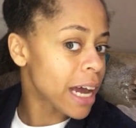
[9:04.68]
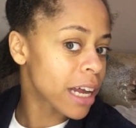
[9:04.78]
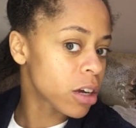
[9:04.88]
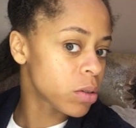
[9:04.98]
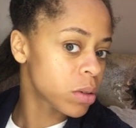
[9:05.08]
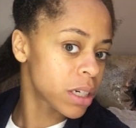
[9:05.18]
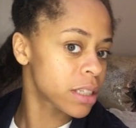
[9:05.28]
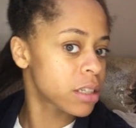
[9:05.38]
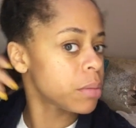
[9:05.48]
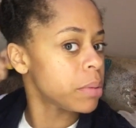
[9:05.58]
I don't want
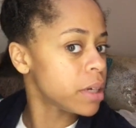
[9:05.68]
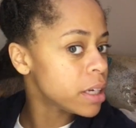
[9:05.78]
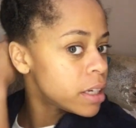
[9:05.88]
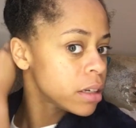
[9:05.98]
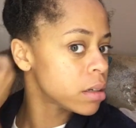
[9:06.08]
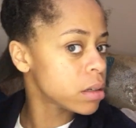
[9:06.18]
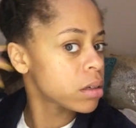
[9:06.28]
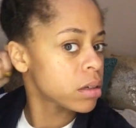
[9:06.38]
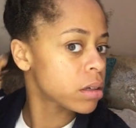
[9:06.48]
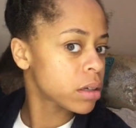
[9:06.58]
it to be
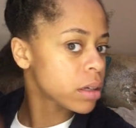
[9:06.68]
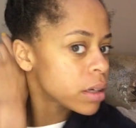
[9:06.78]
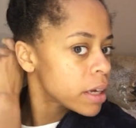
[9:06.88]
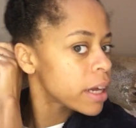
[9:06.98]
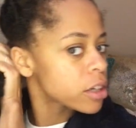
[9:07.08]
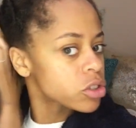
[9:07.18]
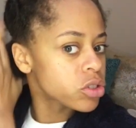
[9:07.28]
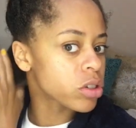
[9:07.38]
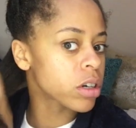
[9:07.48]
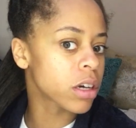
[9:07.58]

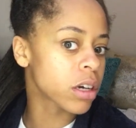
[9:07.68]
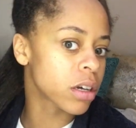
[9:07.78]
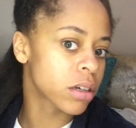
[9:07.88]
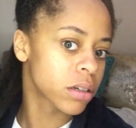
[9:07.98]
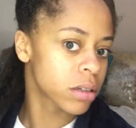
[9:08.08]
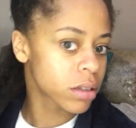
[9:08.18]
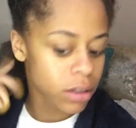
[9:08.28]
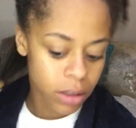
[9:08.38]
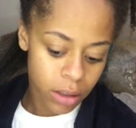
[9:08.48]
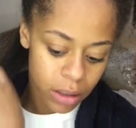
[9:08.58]
extra
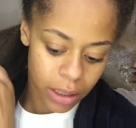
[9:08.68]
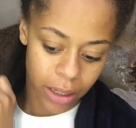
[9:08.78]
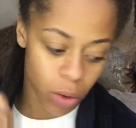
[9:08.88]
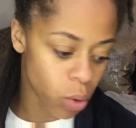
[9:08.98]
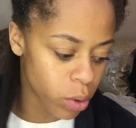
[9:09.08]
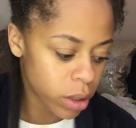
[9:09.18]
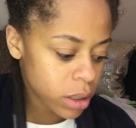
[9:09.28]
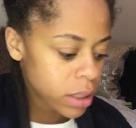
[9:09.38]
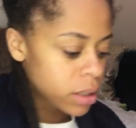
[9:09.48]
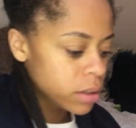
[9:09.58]
like
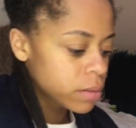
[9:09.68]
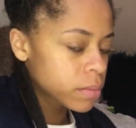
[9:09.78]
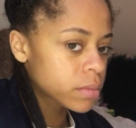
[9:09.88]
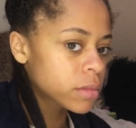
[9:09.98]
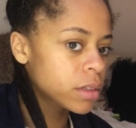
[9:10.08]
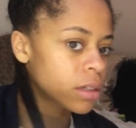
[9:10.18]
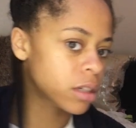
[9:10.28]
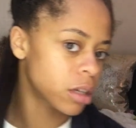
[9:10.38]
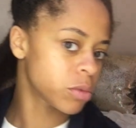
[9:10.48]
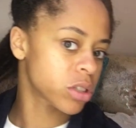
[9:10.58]
oily.
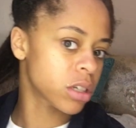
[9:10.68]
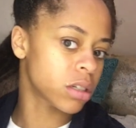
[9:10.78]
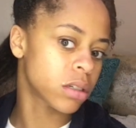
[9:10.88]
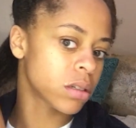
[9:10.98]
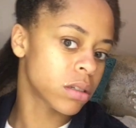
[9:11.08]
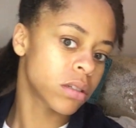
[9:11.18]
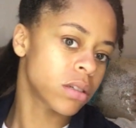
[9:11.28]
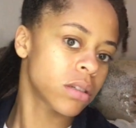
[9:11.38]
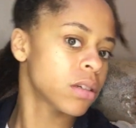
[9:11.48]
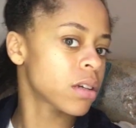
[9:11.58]
I'm just gonna
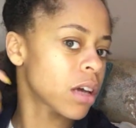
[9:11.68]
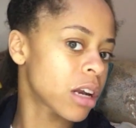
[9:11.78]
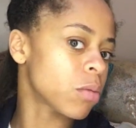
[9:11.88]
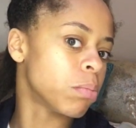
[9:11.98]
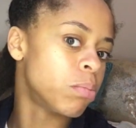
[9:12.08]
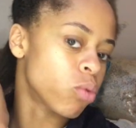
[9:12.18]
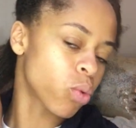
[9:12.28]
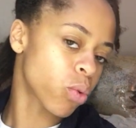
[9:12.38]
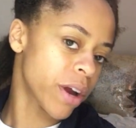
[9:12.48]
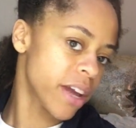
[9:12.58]
kind of
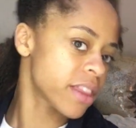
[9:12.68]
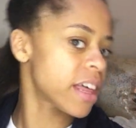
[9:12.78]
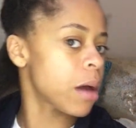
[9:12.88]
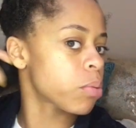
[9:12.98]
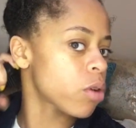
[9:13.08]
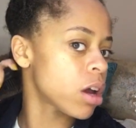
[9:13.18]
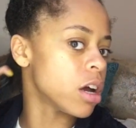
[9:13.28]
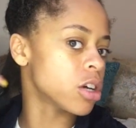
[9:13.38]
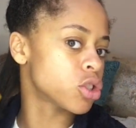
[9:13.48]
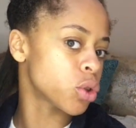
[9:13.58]
rake that
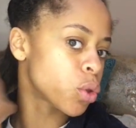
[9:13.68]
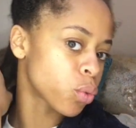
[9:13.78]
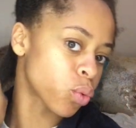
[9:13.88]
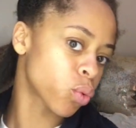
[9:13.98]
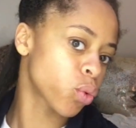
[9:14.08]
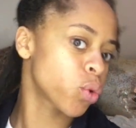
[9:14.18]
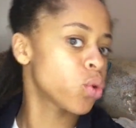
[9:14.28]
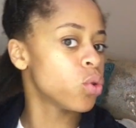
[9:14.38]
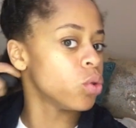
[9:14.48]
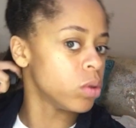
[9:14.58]
product
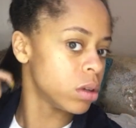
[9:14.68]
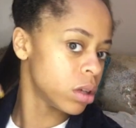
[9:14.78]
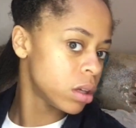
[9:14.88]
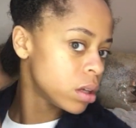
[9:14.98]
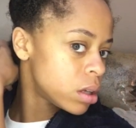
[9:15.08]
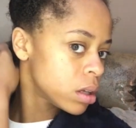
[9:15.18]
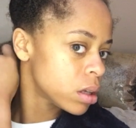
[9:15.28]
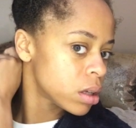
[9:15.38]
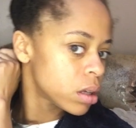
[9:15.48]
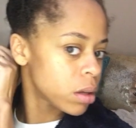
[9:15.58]
through
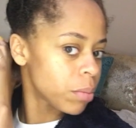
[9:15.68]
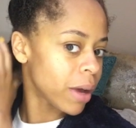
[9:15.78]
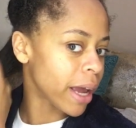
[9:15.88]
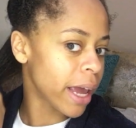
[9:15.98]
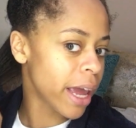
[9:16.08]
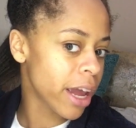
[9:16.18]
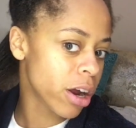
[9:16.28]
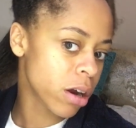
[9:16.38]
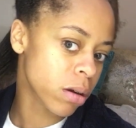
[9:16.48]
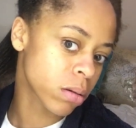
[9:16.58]
my
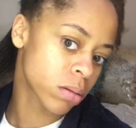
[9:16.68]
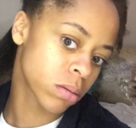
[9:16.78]
hair,